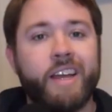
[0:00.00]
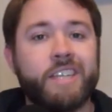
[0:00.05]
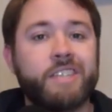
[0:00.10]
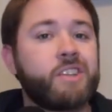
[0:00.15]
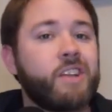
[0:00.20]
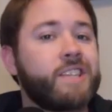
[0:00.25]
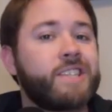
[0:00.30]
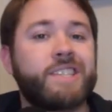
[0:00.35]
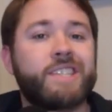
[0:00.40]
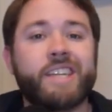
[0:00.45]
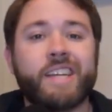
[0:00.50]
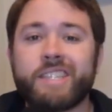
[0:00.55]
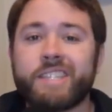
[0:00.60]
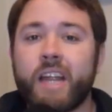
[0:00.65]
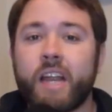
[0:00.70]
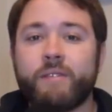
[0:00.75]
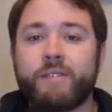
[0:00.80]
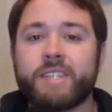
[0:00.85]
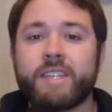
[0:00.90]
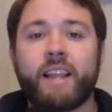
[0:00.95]
he's lost
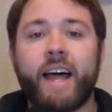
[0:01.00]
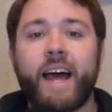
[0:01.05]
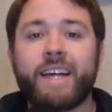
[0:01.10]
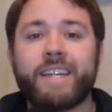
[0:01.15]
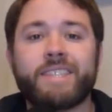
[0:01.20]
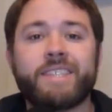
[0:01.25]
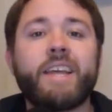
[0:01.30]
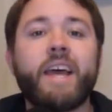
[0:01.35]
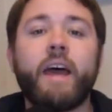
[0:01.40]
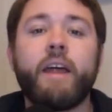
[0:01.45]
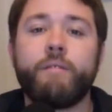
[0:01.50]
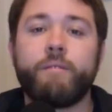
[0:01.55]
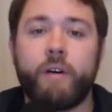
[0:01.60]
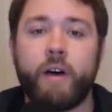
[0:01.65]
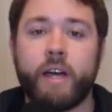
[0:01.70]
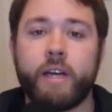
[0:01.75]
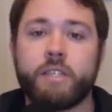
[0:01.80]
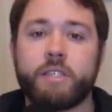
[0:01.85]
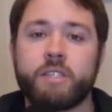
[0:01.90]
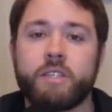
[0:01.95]
6 out of his last 10
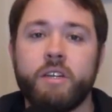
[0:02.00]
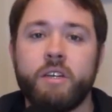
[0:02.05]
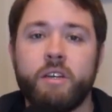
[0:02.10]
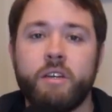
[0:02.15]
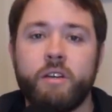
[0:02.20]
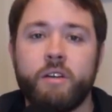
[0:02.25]
fights,